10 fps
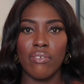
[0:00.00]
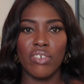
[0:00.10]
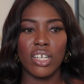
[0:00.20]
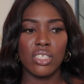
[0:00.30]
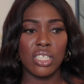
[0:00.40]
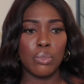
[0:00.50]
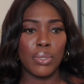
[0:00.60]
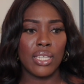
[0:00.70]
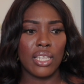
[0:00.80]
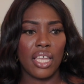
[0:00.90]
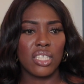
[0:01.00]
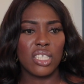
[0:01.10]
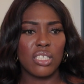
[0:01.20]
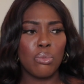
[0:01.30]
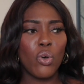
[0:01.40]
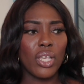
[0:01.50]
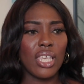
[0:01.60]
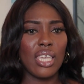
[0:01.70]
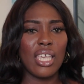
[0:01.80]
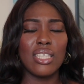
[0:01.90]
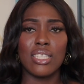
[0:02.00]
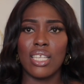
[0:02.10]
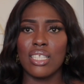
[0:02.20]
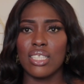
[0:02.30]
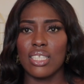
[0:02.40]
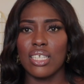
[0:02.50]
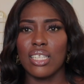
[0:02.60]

fragrances being like smoky, incensey.